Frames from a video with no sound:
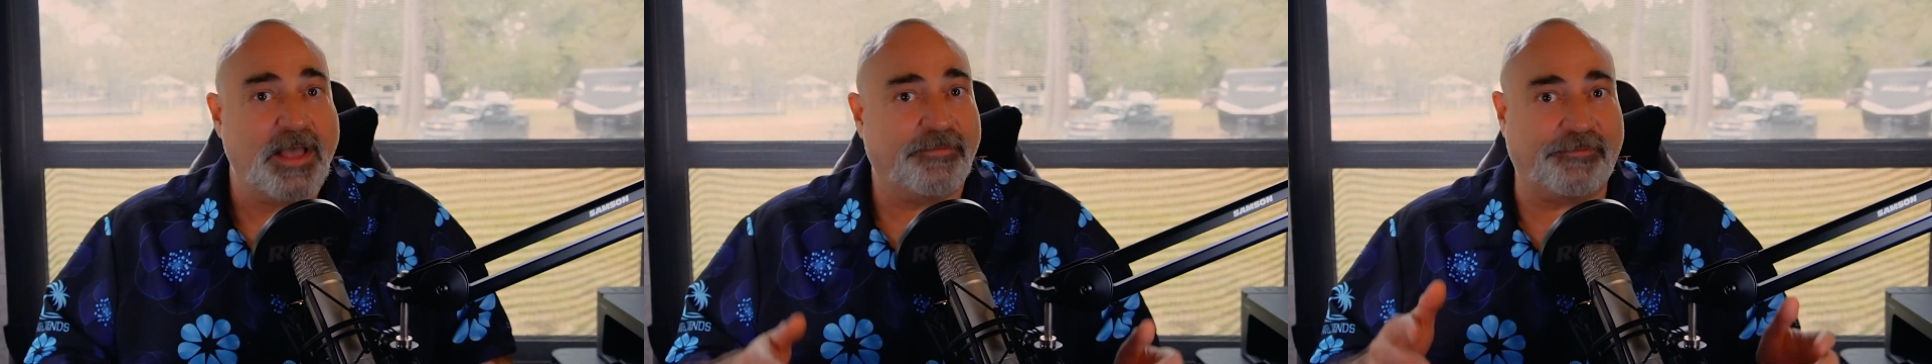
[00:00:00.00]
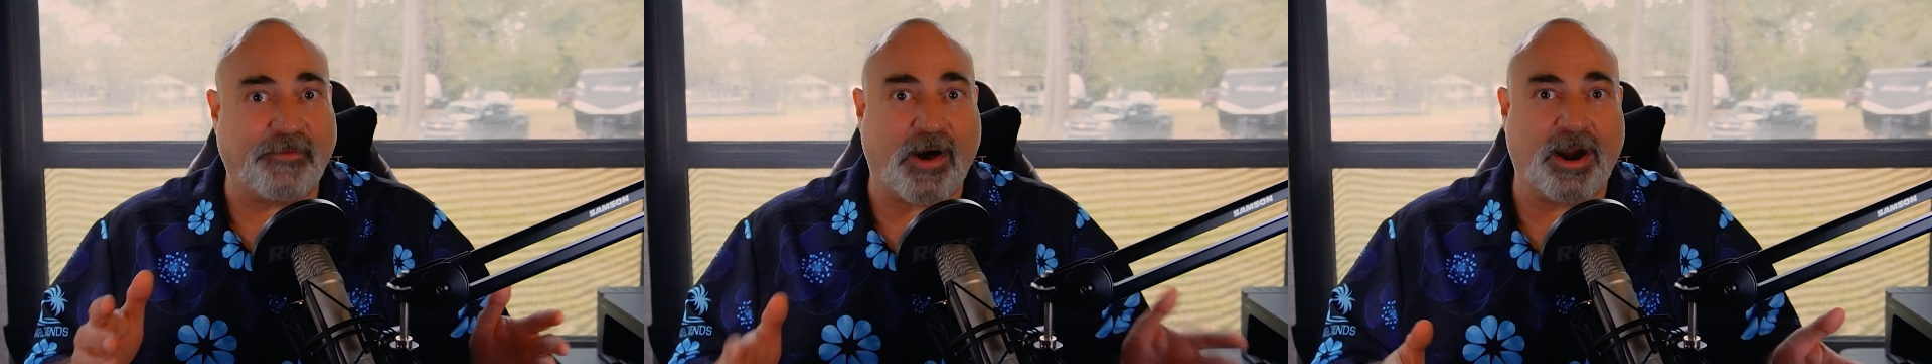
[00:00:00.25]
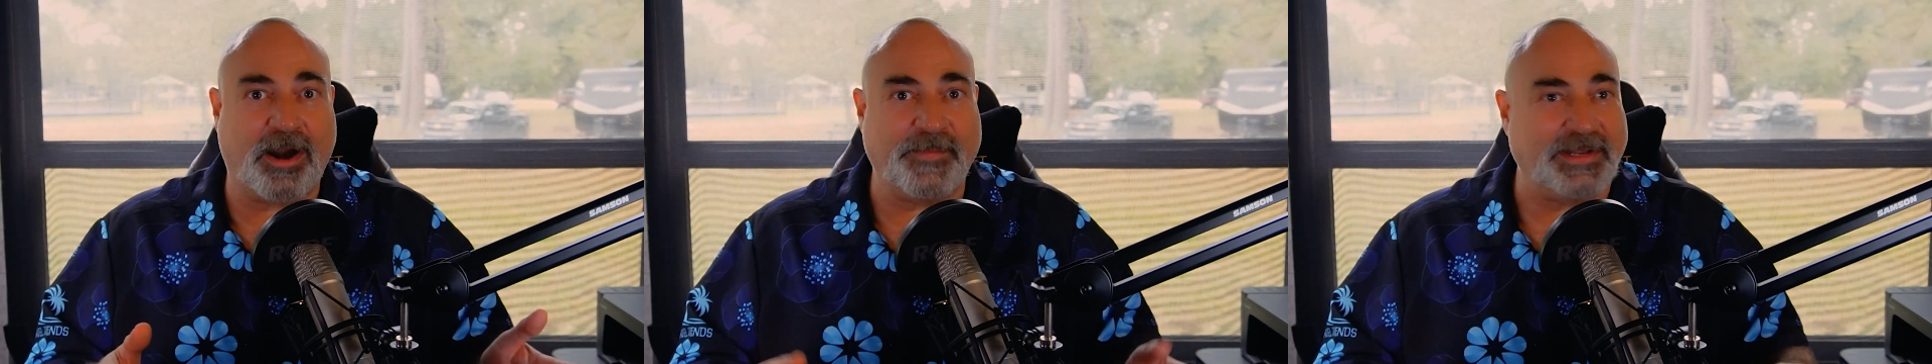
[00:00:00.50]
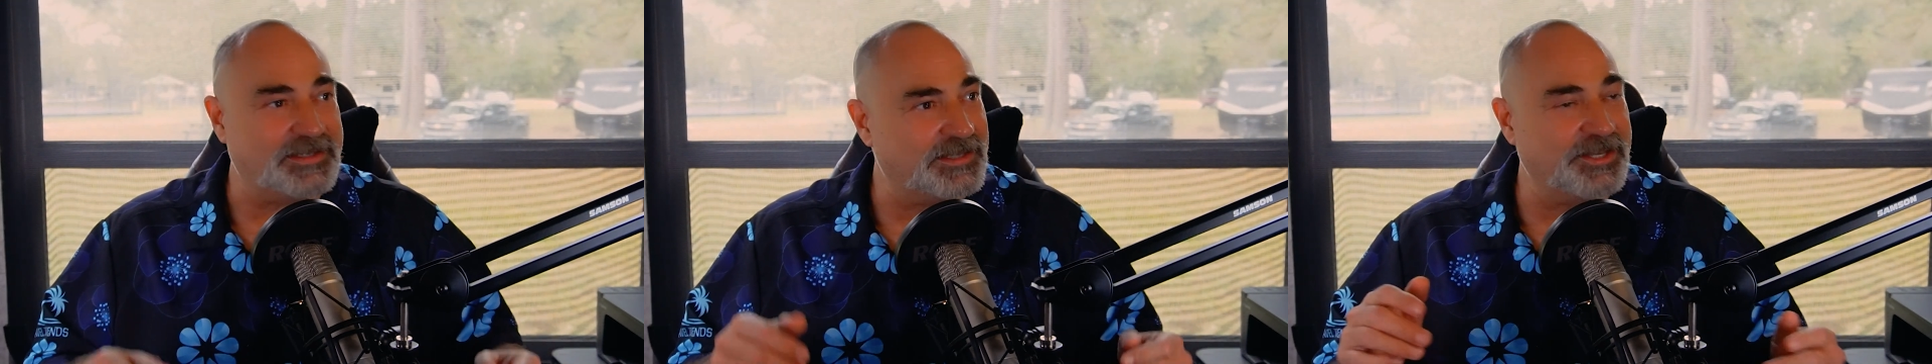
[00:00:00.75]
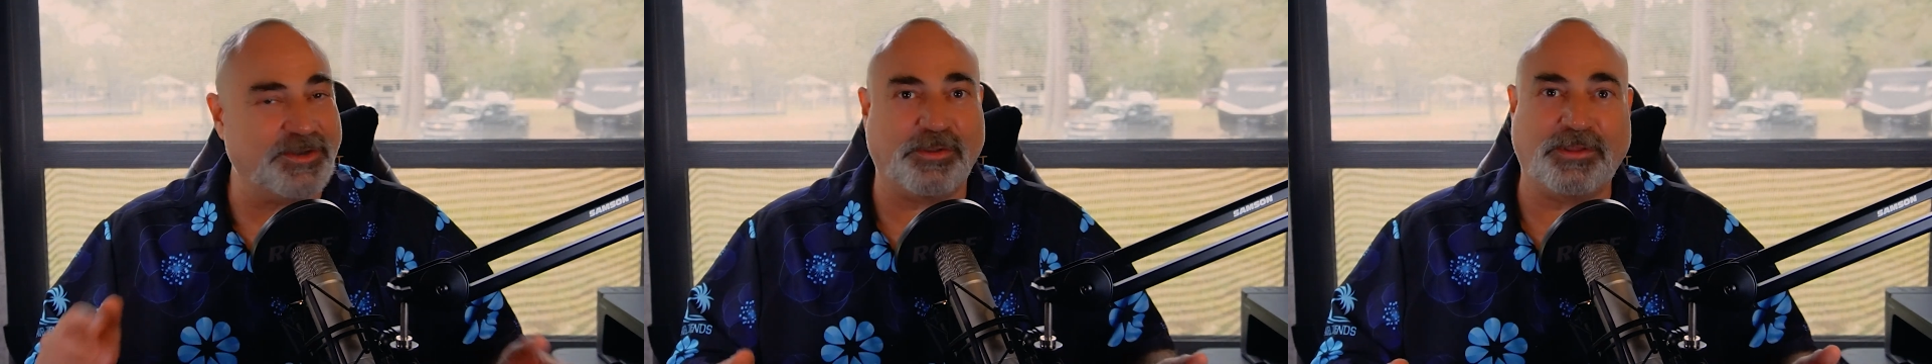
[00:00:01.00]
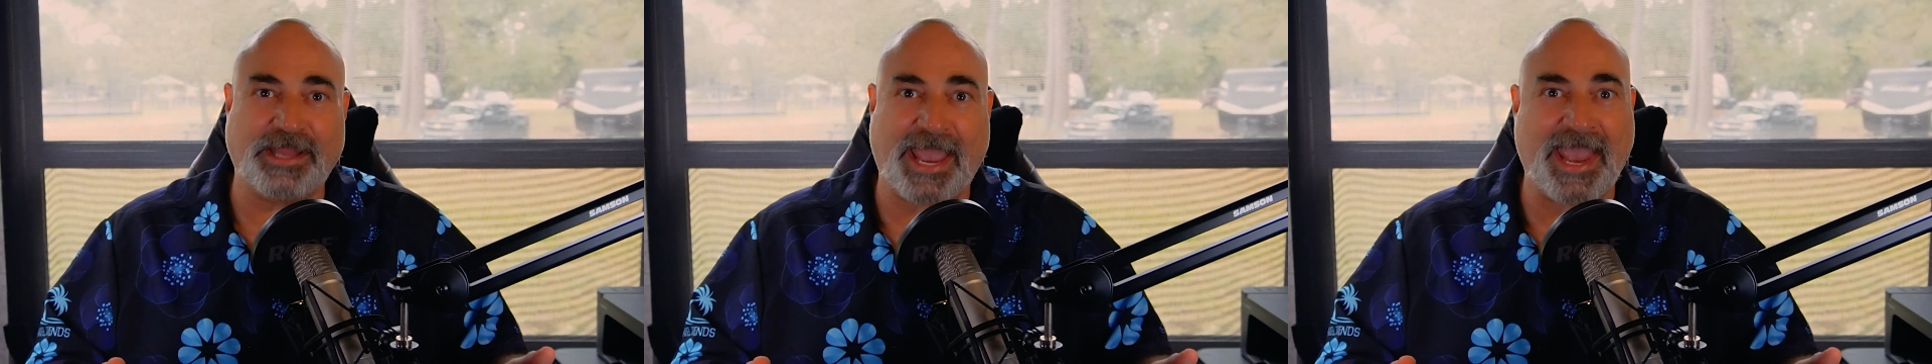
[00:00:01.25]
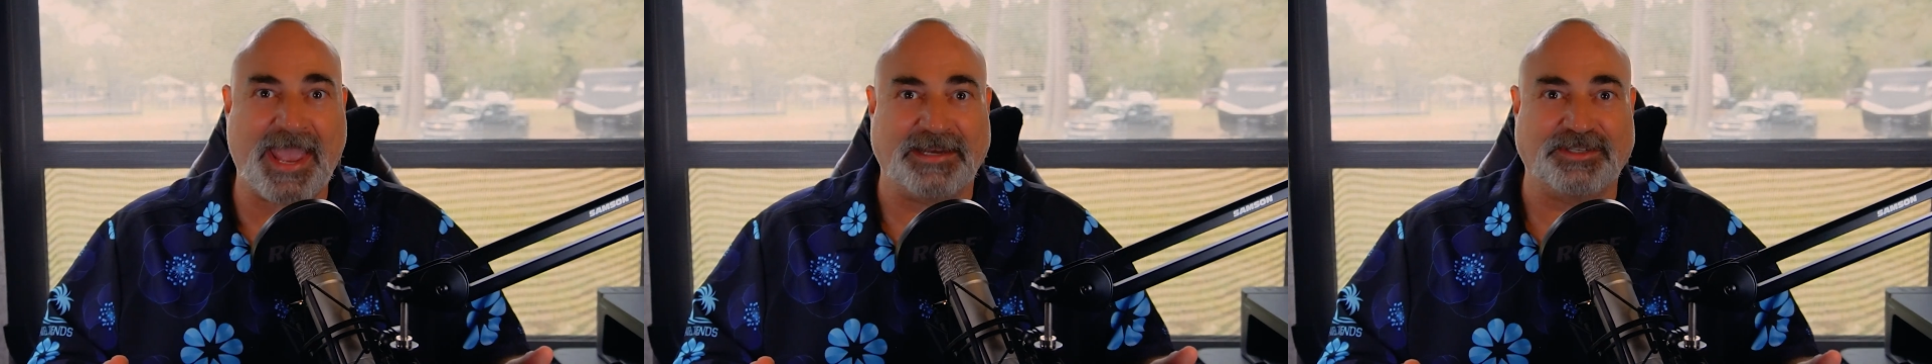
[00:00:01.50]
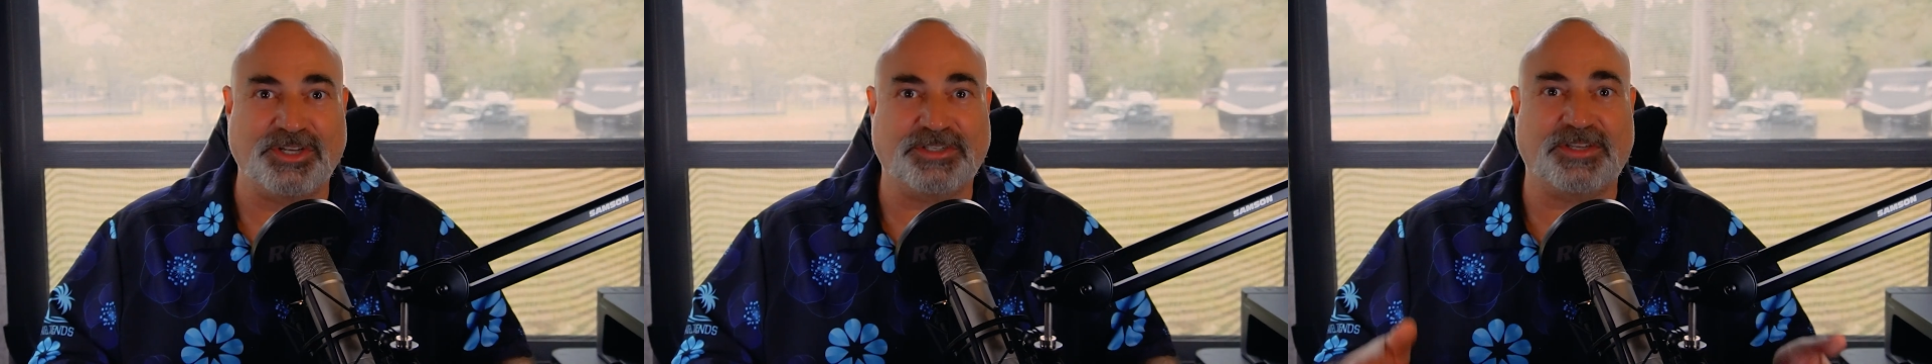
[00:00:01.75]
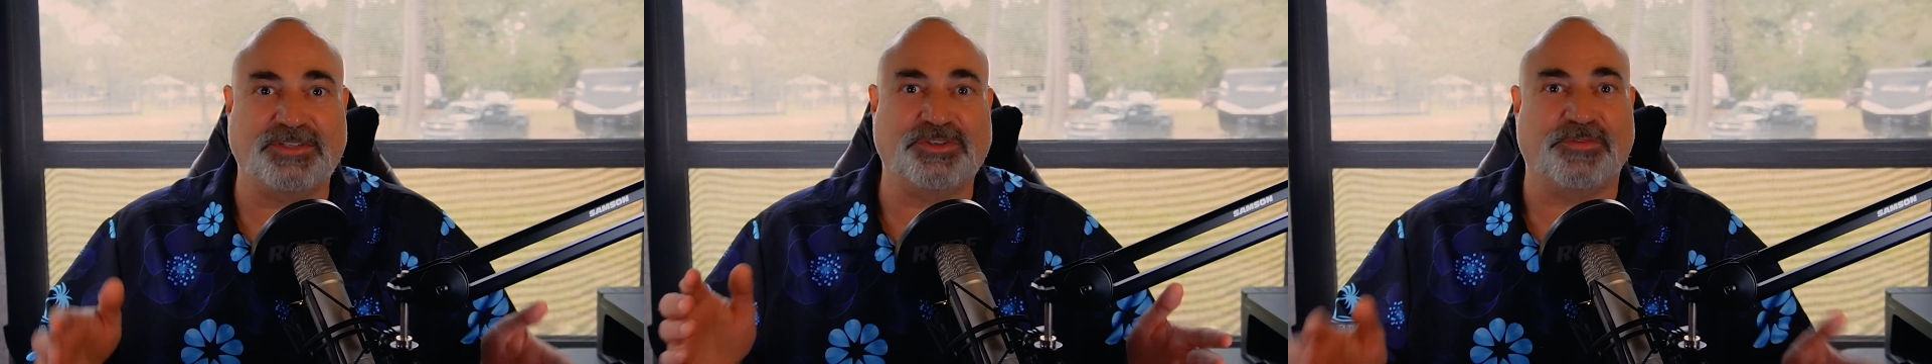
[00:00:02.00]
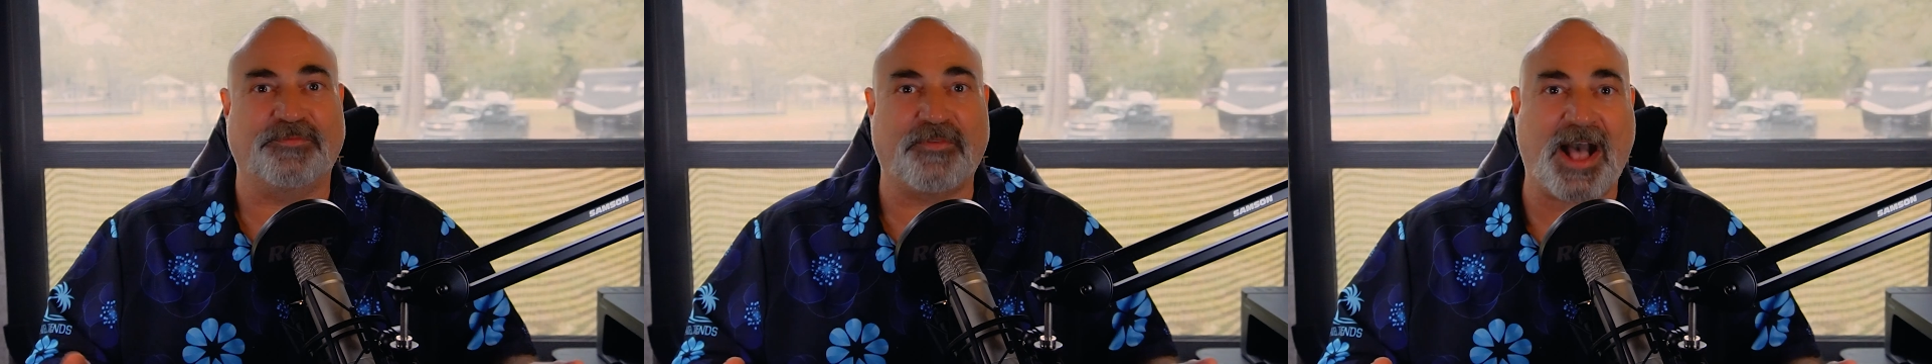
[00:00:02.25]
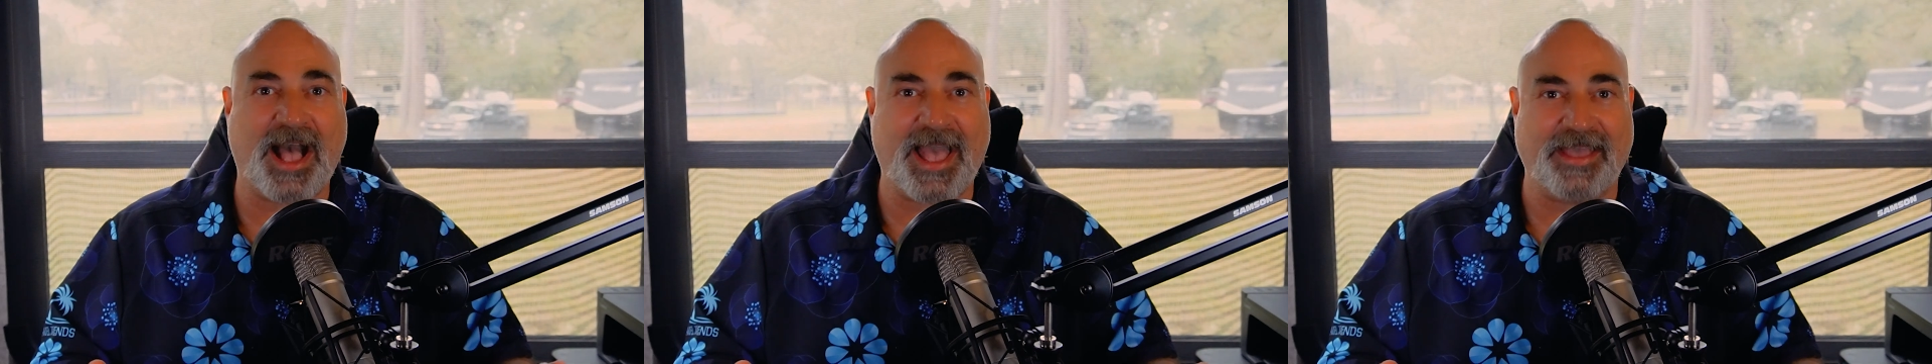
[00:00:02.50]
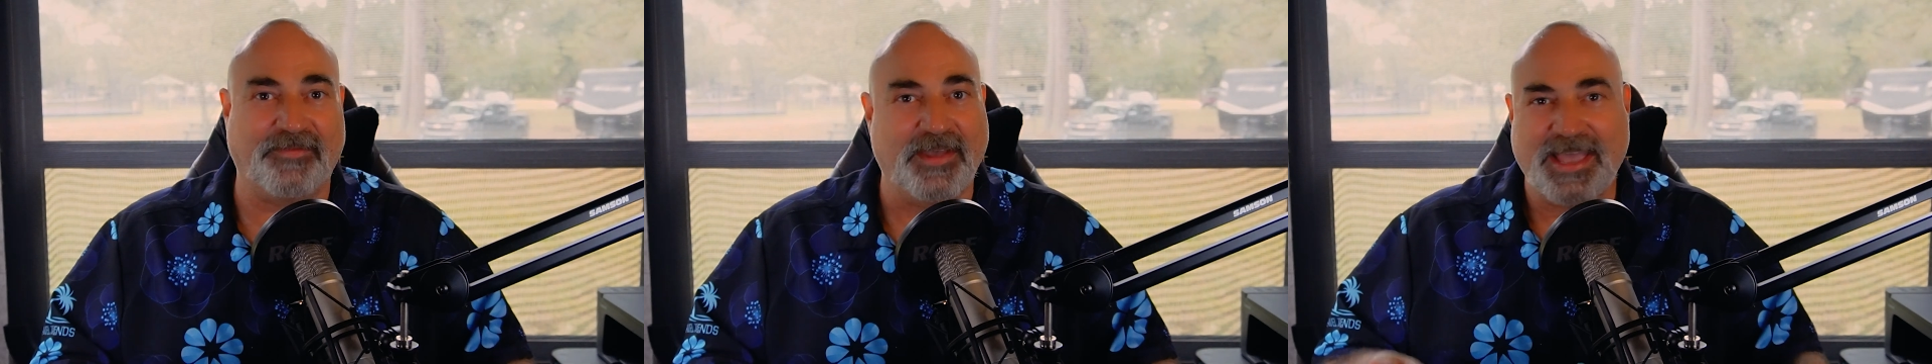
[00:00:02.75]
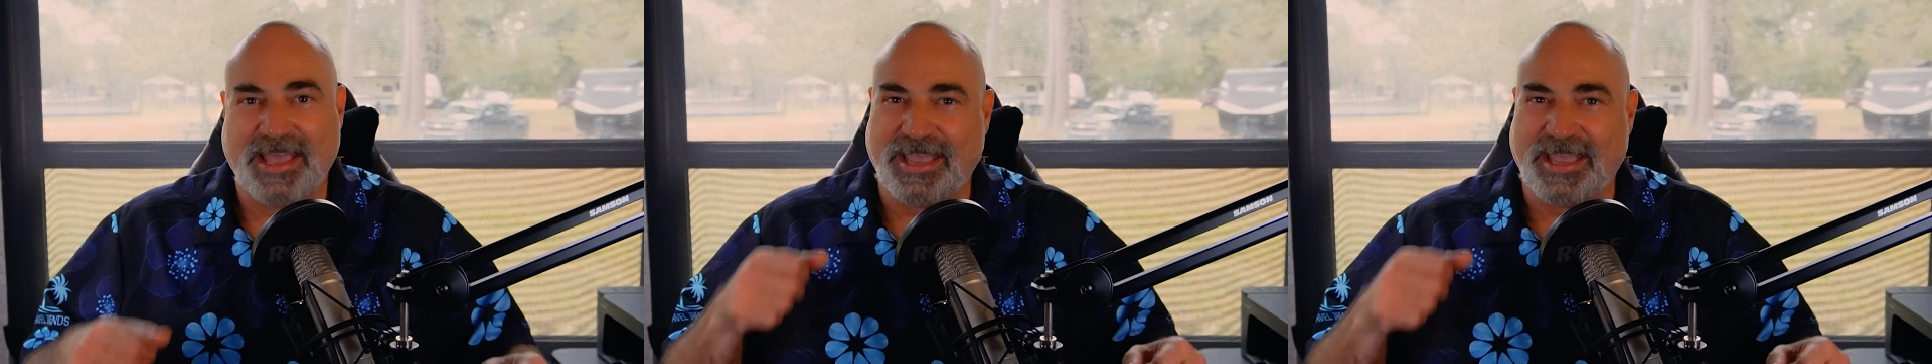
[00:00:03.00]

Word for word: farm and till land just to survive